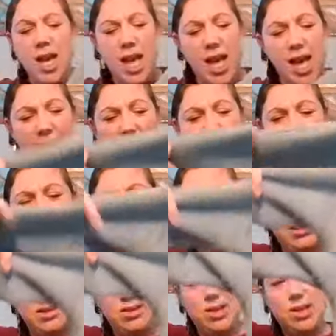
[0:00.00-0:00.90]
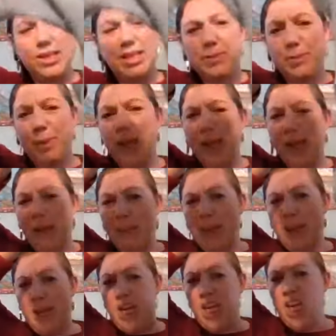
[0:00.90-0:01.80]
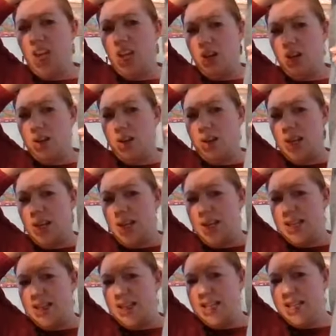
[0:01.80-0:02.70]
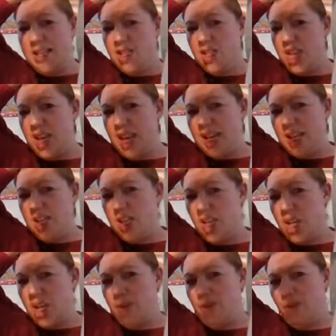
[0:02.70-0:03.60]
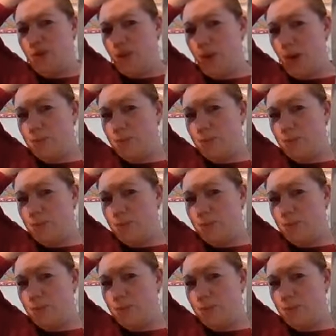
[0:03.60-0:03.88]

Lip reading: It does peel a bit here. It did change from